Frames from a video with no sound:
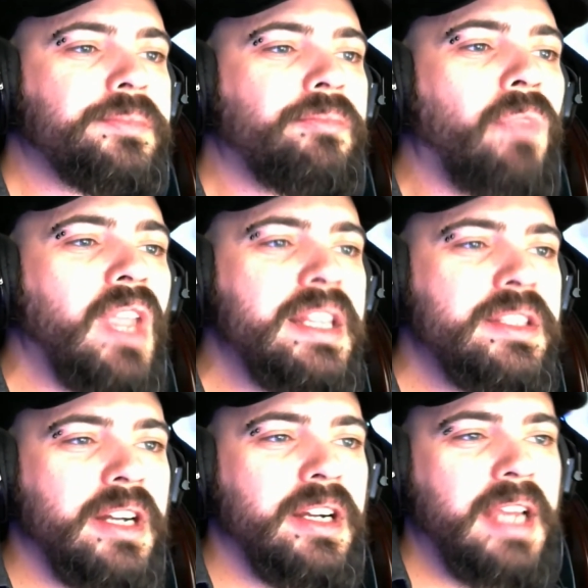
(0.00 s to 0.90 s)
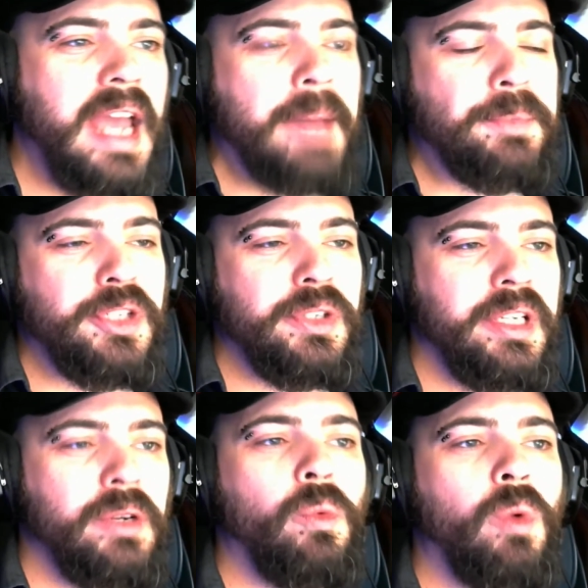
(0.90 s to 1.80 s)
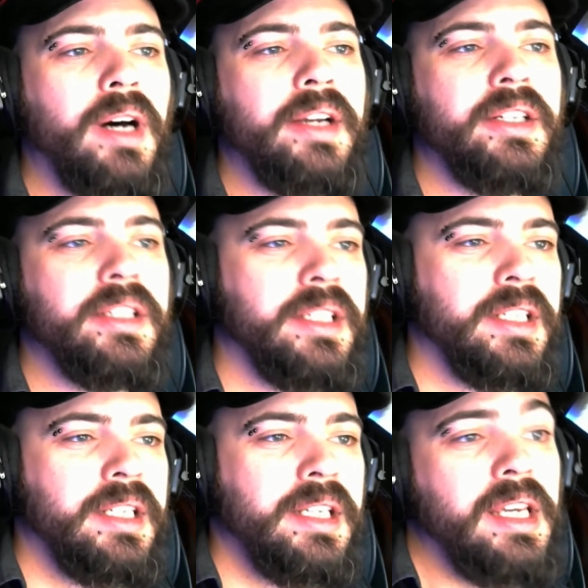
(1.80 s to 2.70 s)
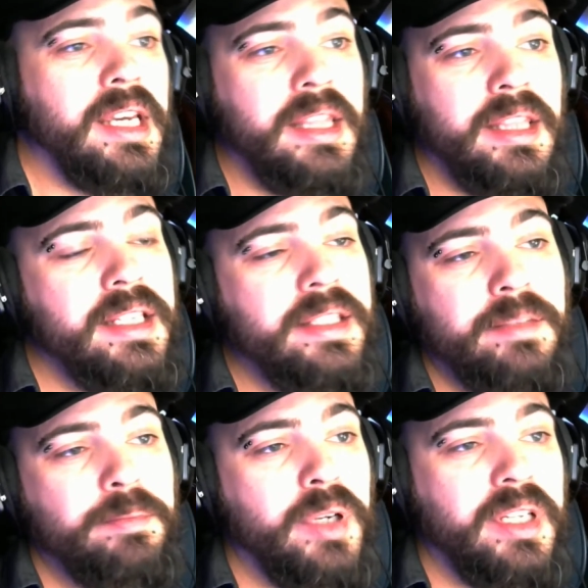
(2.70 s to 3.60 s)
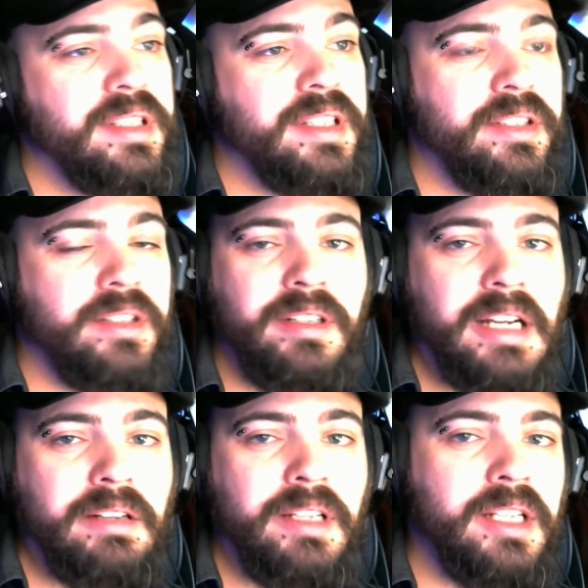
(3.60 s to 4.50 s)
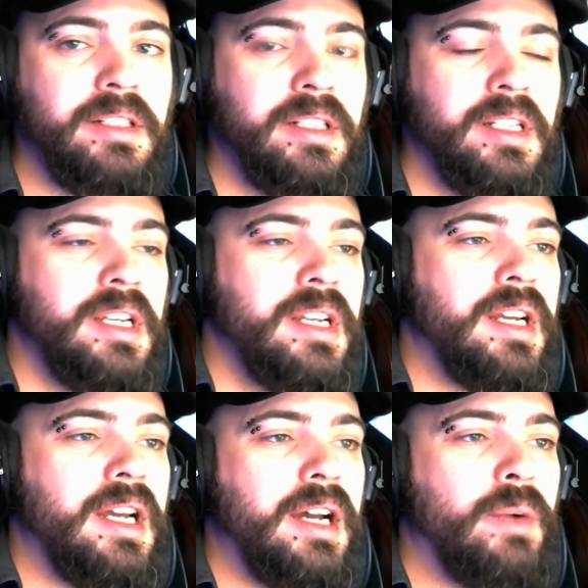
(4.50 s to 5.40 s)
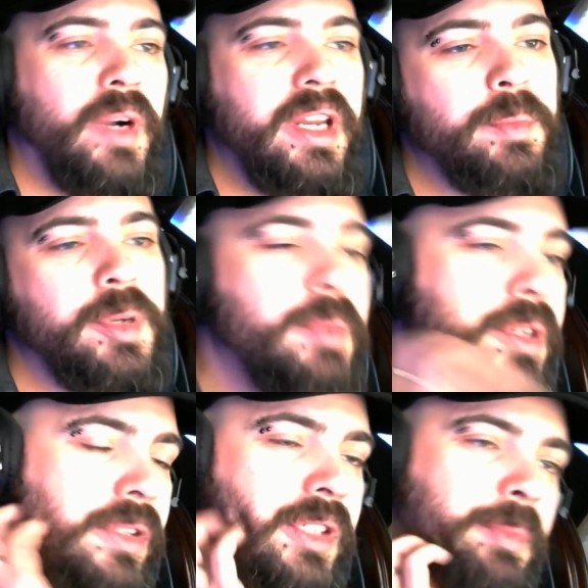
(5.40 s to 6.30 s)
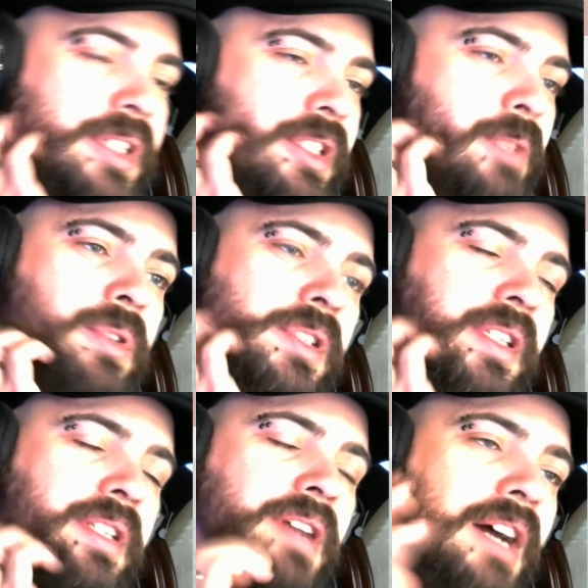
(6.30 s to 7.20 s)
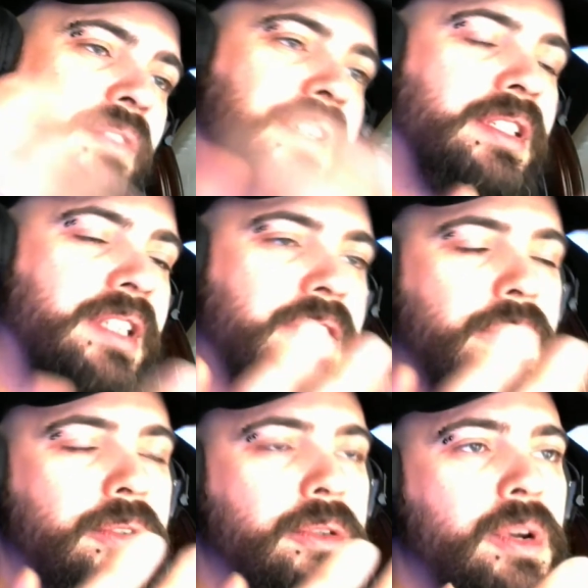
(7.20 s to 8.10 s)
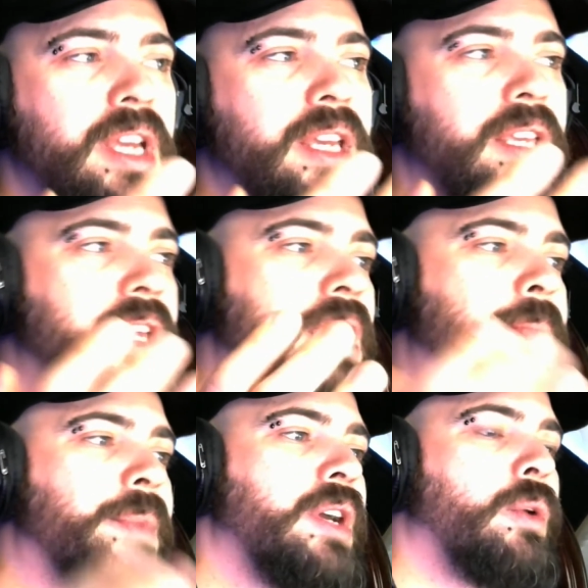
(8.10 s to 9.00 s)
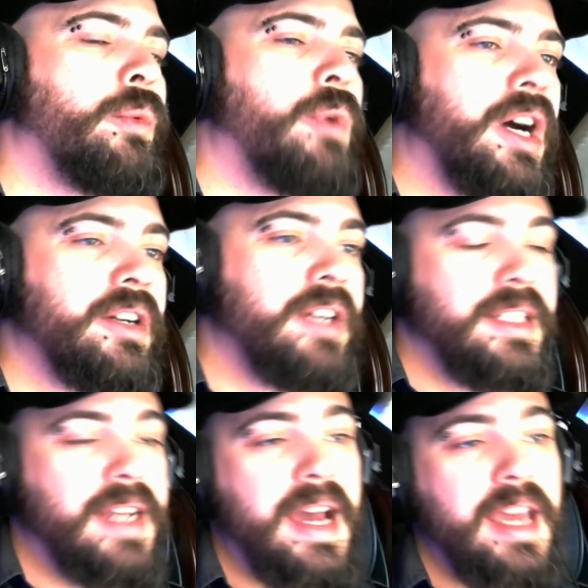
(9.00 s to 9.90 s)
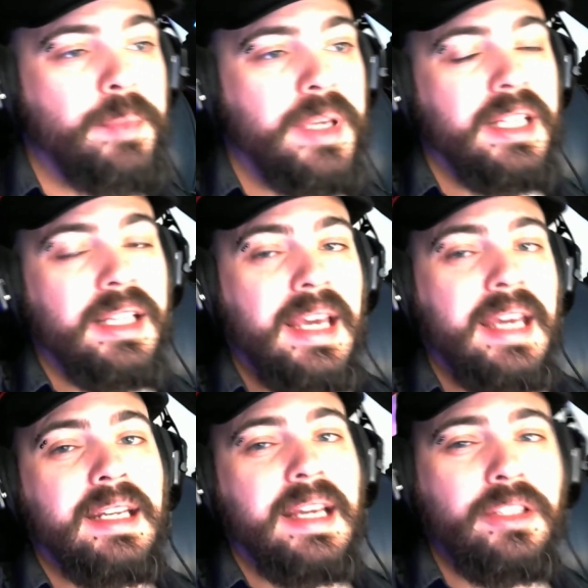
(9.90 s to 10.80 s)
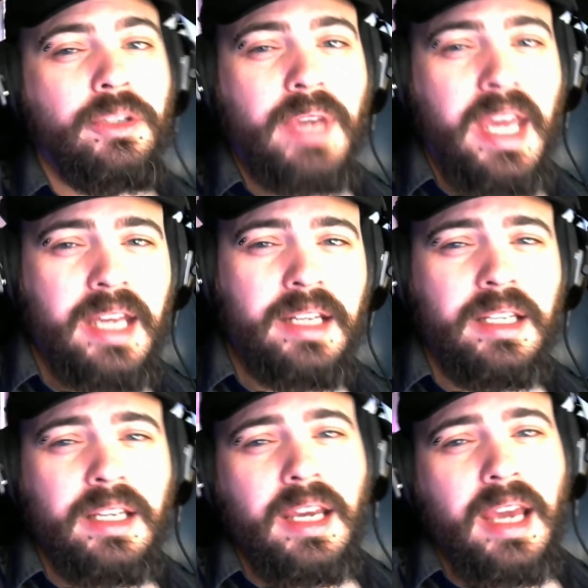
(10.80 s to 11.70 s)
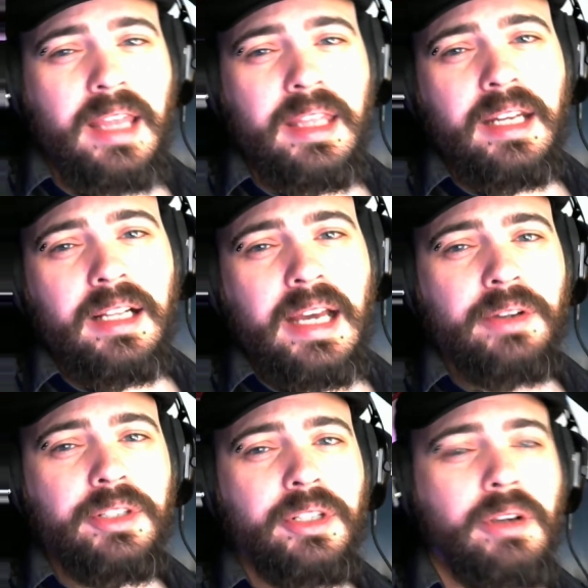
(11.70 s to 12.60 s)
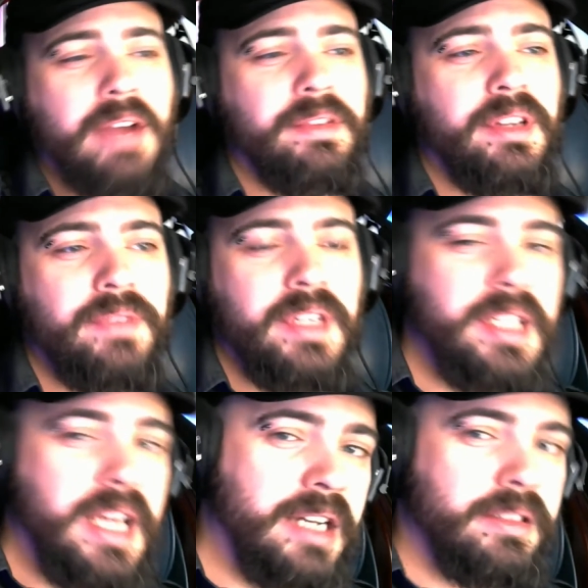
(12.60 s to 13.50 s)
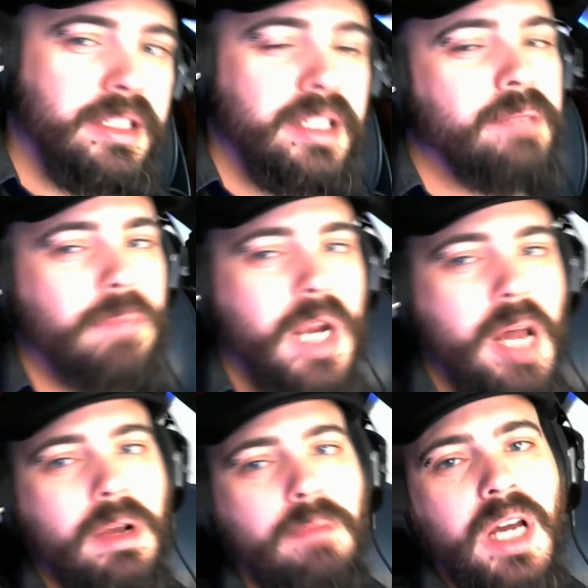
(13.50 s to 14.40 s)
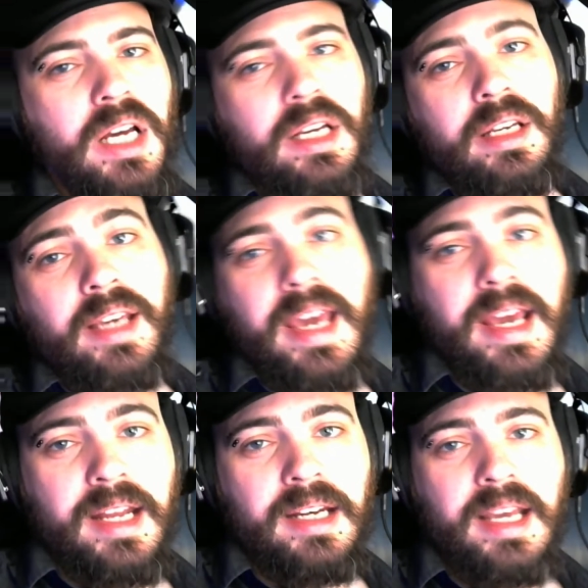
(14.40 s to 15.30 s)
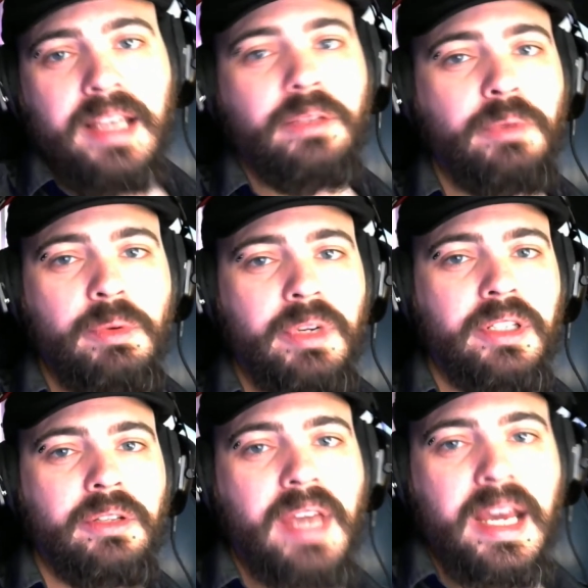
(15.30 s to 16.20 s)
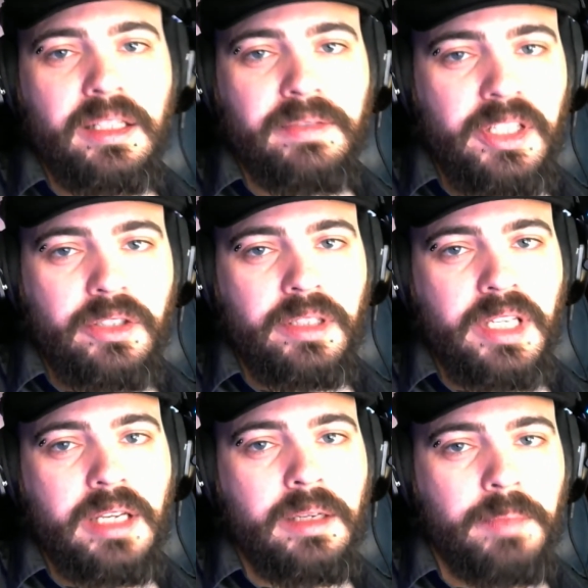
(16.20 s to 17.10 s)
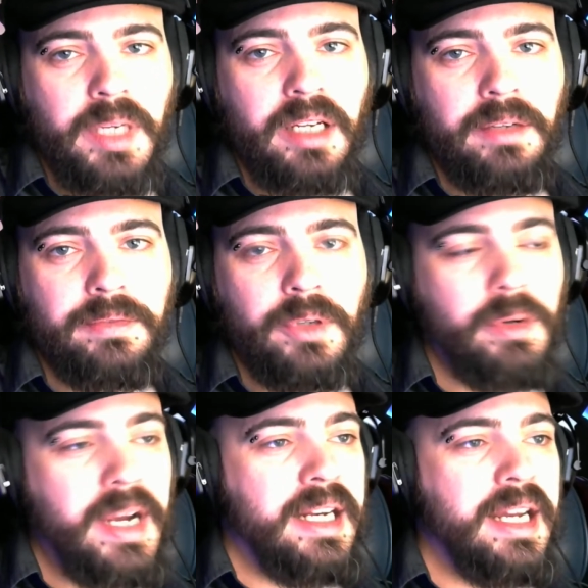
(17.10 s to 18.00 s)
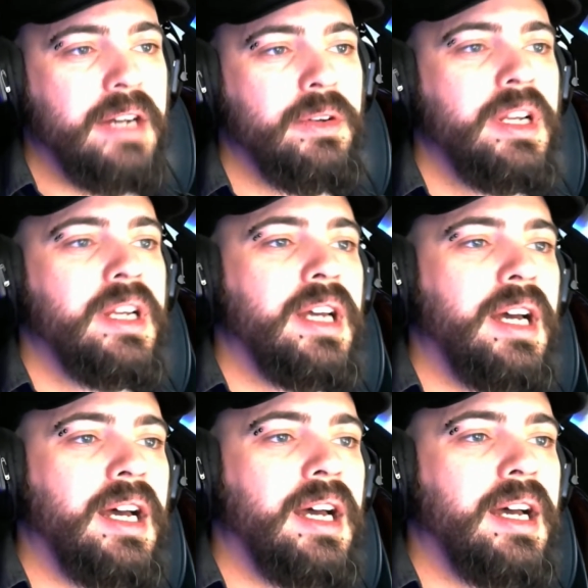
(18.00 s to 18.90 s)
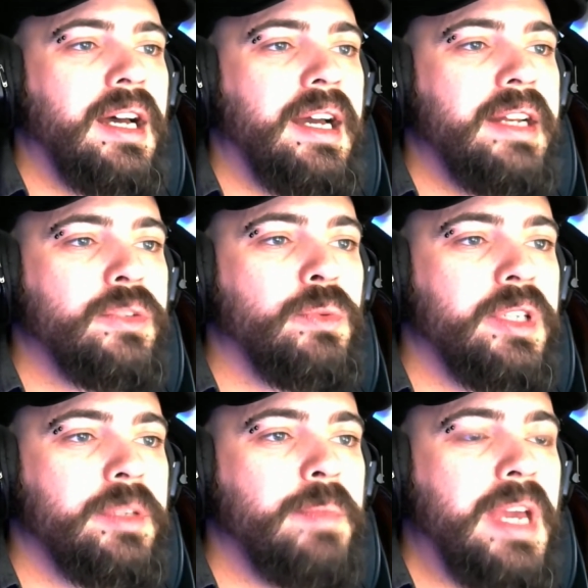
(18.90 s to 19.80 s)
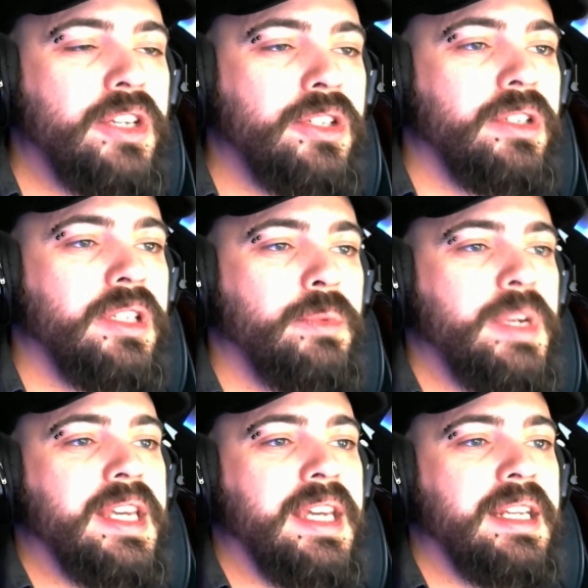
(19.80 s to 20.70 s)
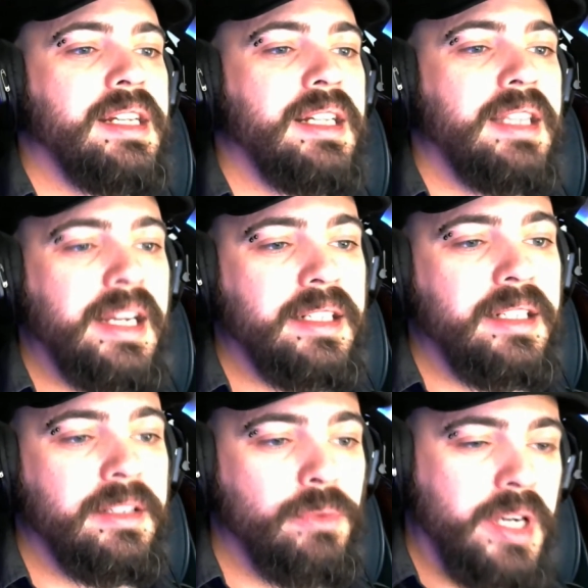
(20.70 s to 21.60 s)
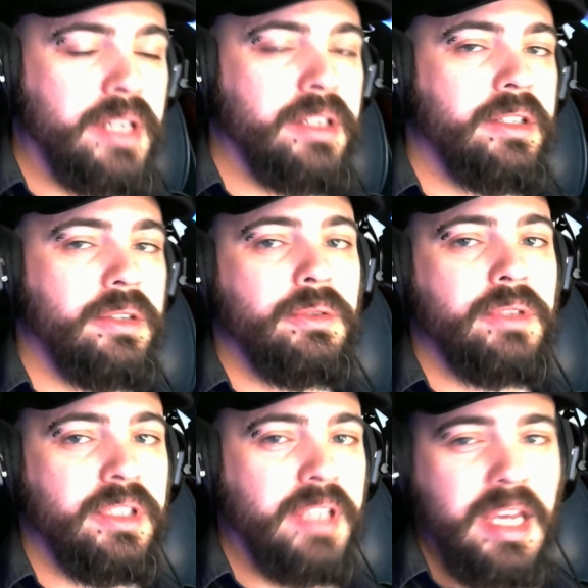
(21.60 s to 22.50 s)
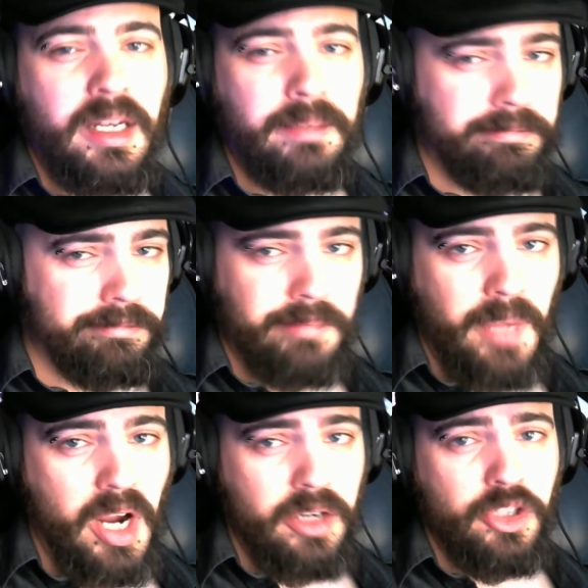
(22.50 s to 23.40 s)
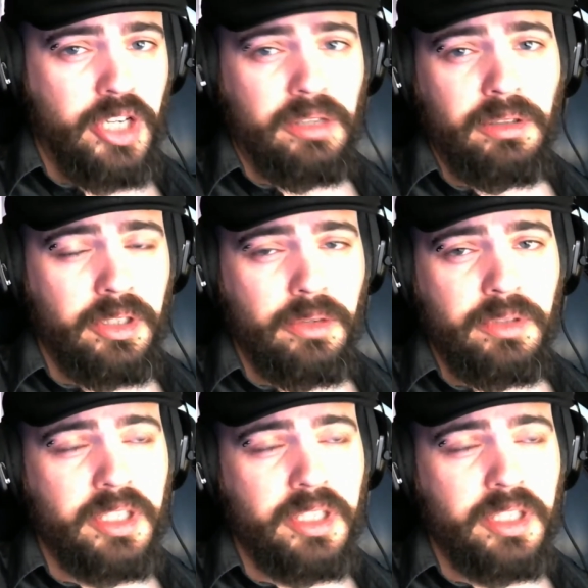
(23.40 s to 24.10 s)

and start capturing water in this, put a cistern down here. One of the permaculture principles is obviously to keep water as high up in the land as you can and then allow it to gravity feed down, blah, blah, blah. And yes, we want to do that eventually, but for right now, I just want to make sure that we can collect enough water to sustain our general usage.